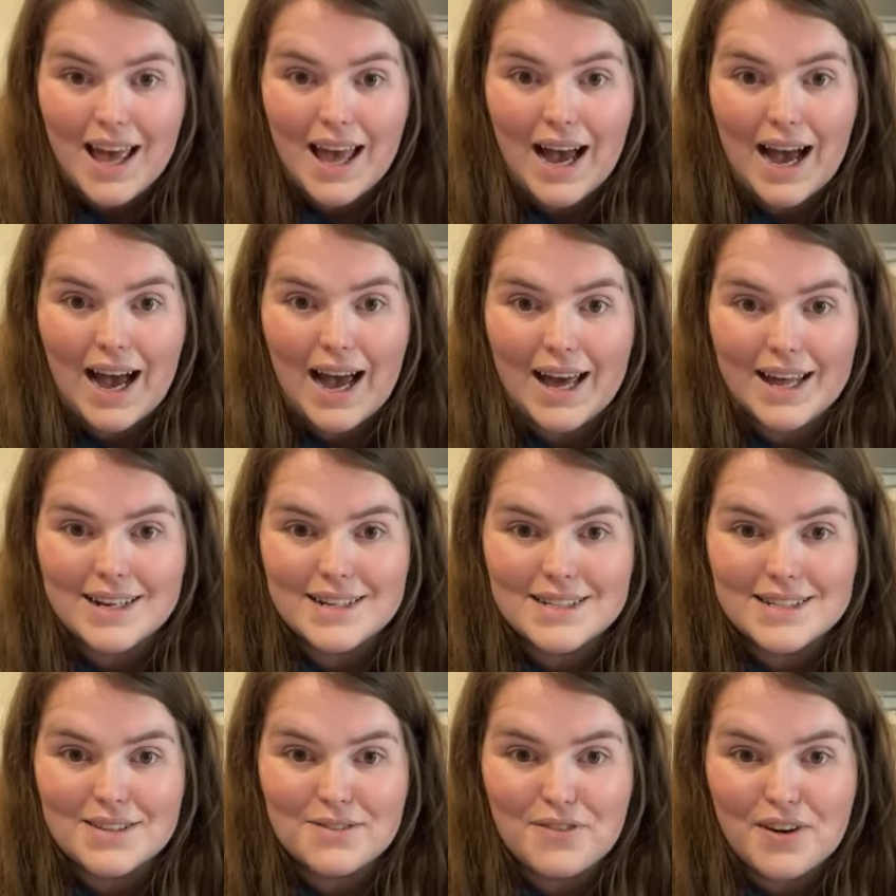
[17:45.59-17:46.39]
And
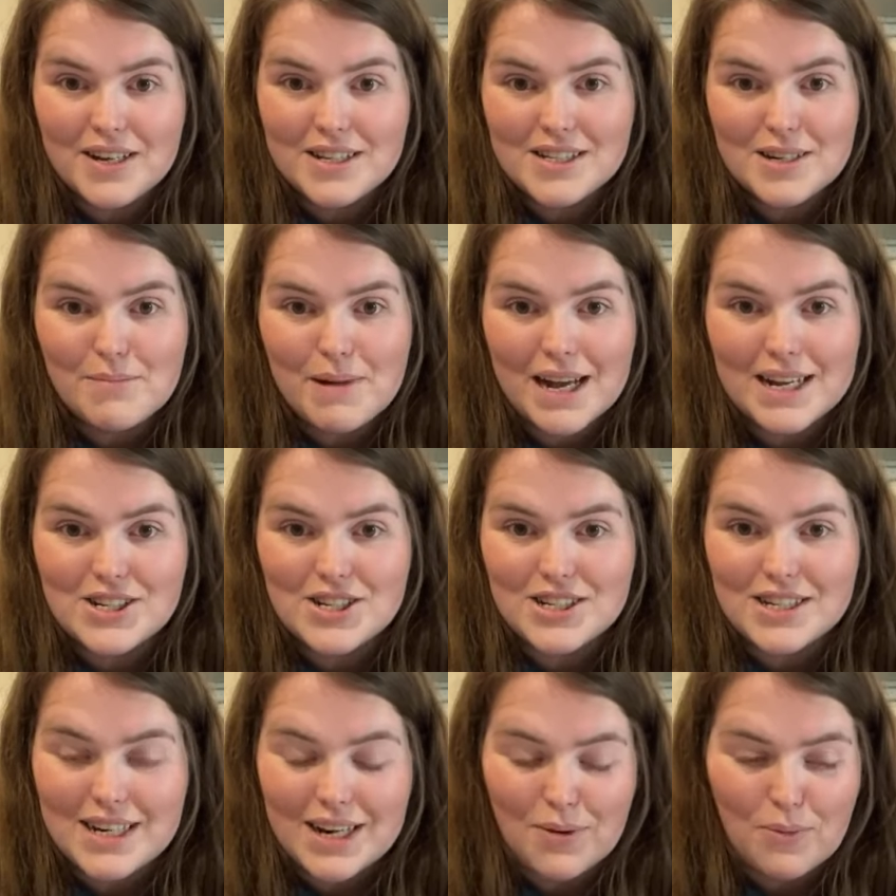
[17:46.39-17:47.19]
the first time I actually
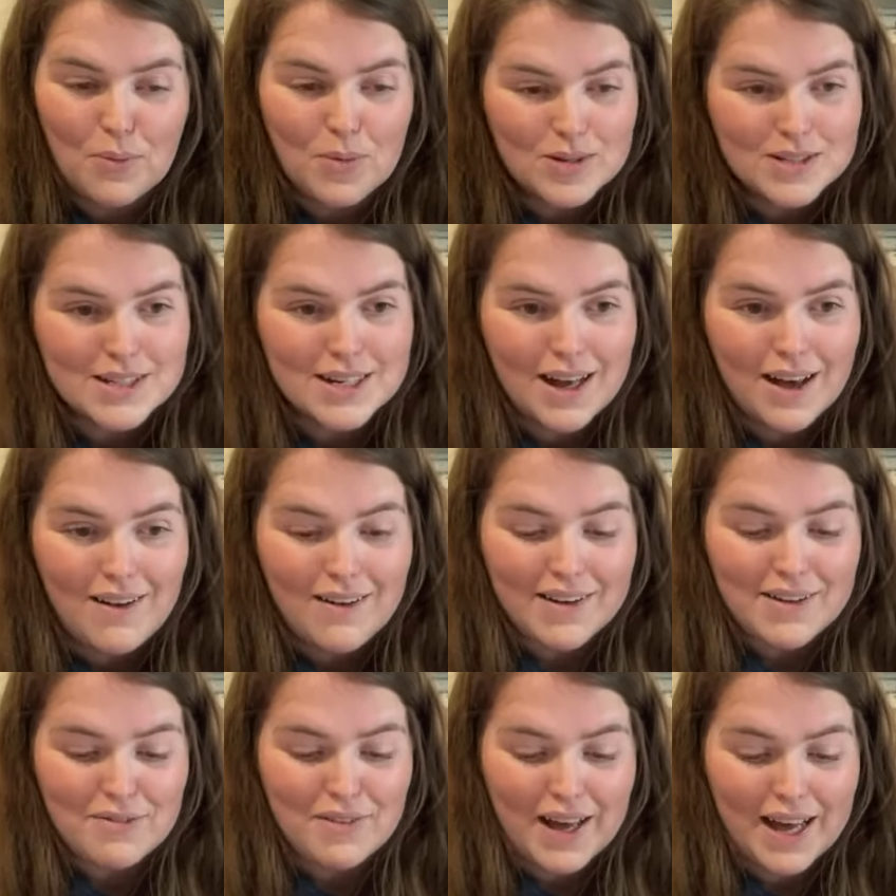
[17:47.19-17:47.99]
did it was
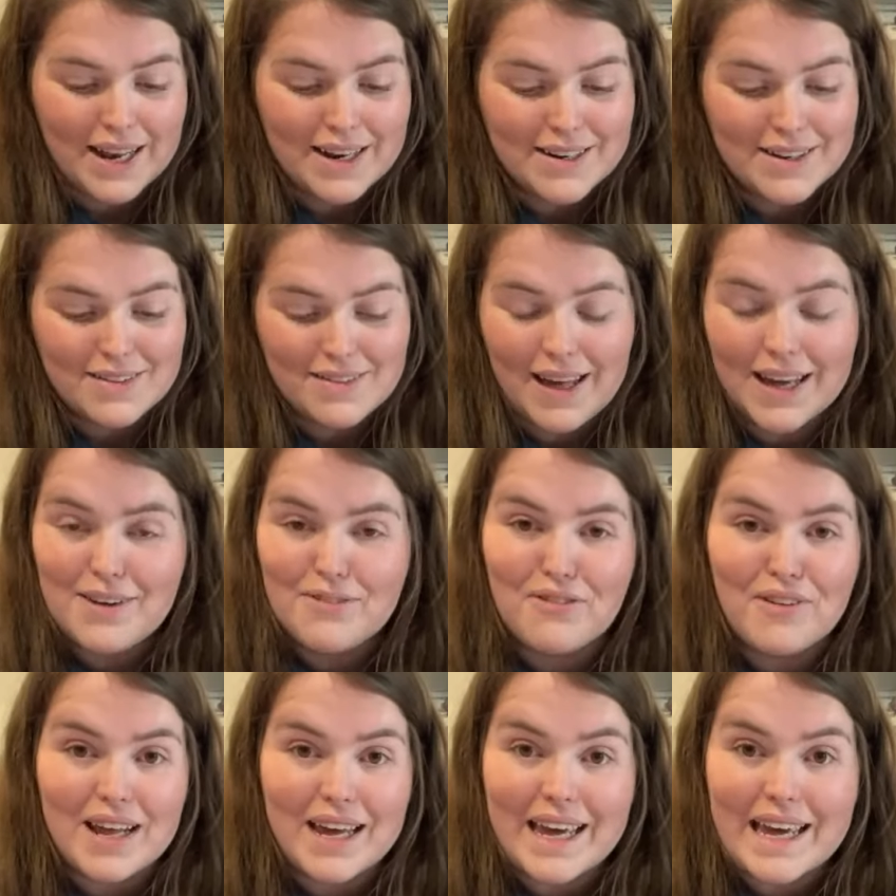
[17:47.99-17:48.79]
live, and
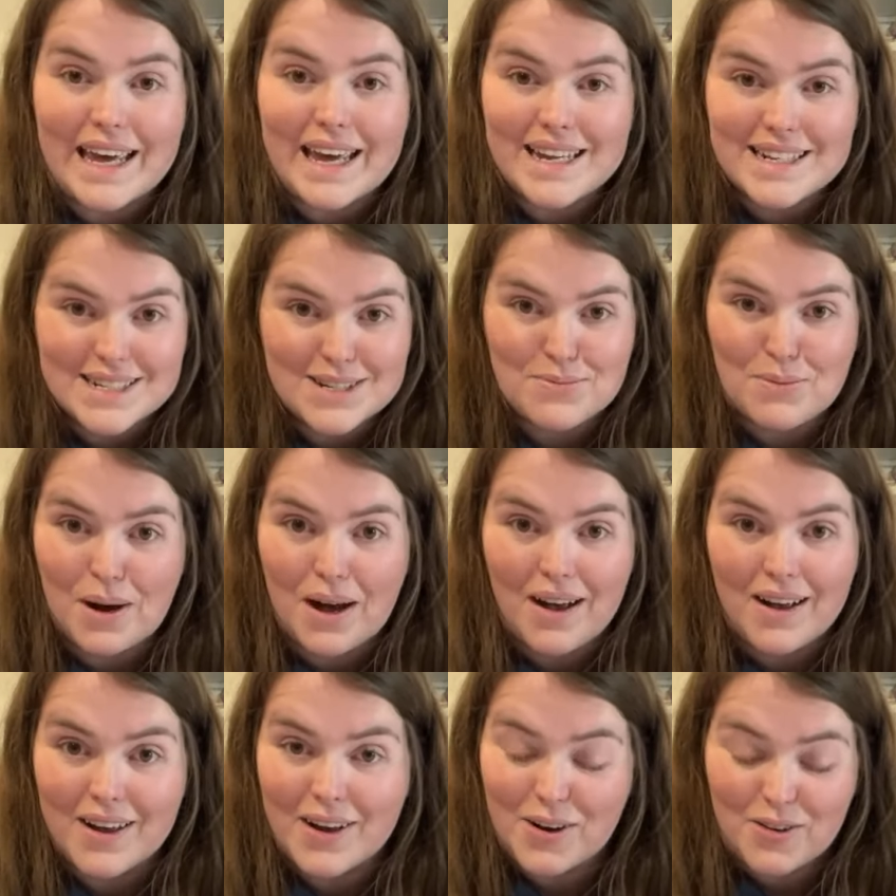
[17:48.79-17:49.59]
thankfully it did
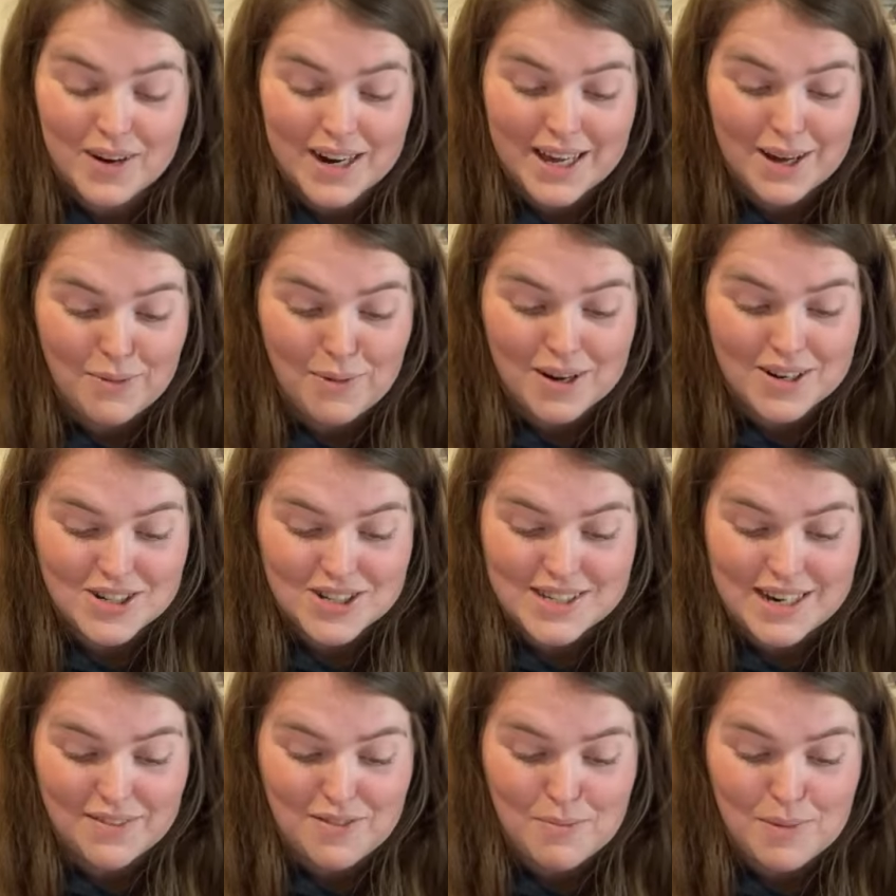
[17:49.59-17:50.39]
work, and Cricut weren't just
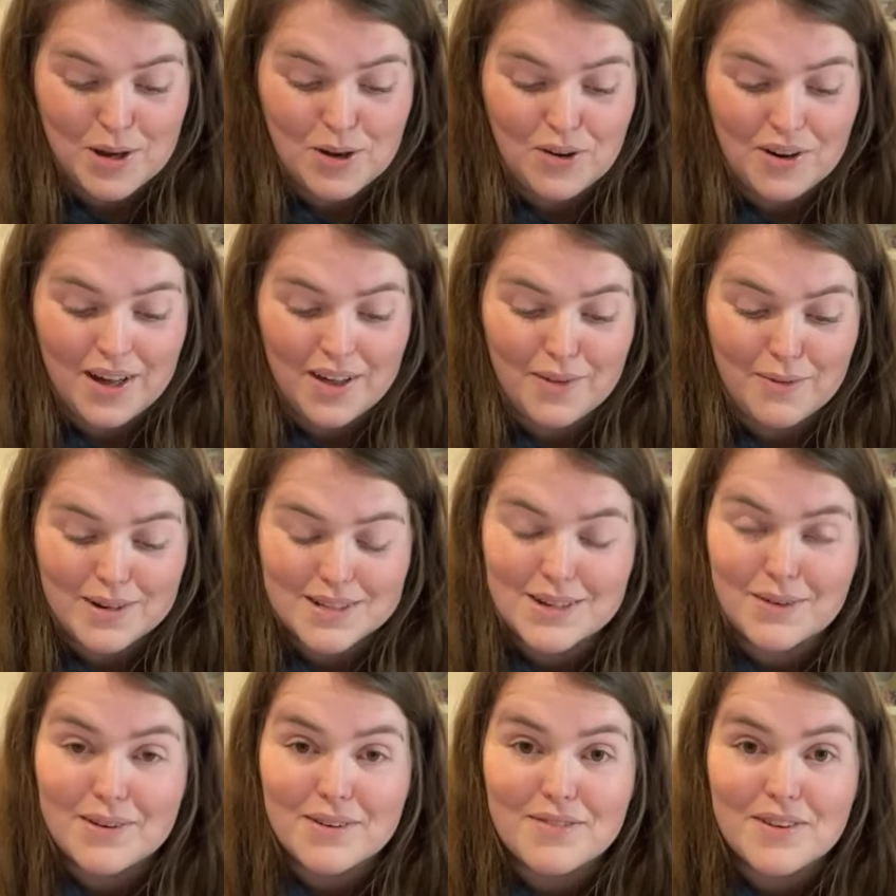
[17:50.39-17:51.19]
having me on, otherwise
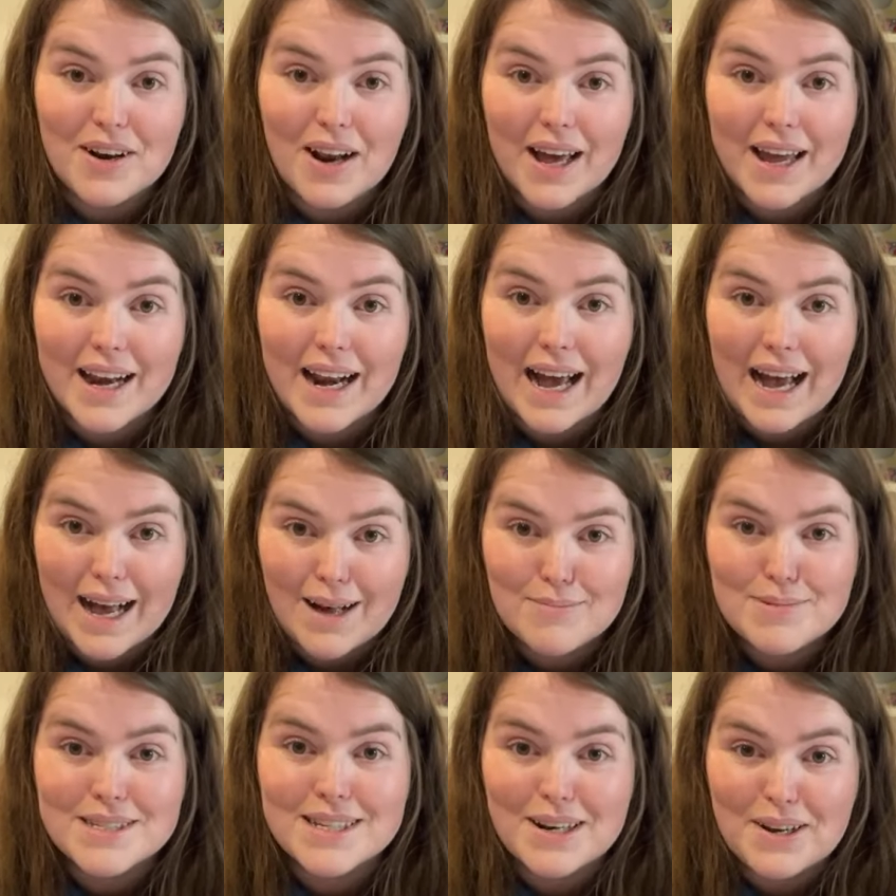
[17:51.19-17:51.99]
I would have looked like an
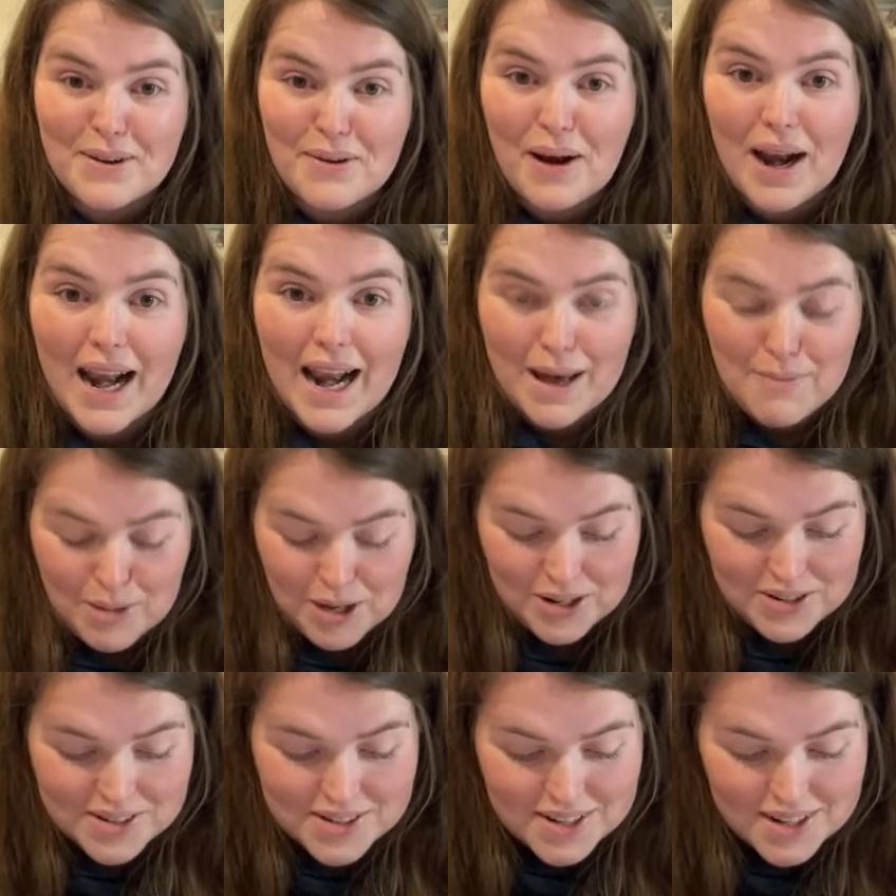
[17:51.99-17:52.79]
absolute
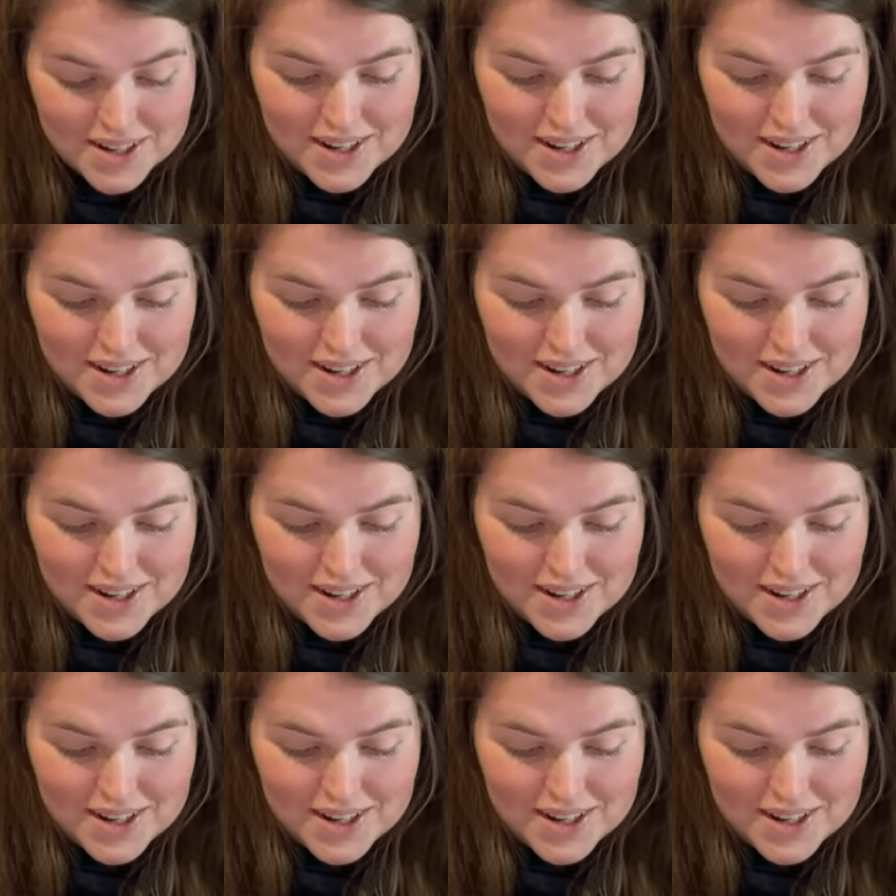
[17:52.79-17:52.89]
lemon.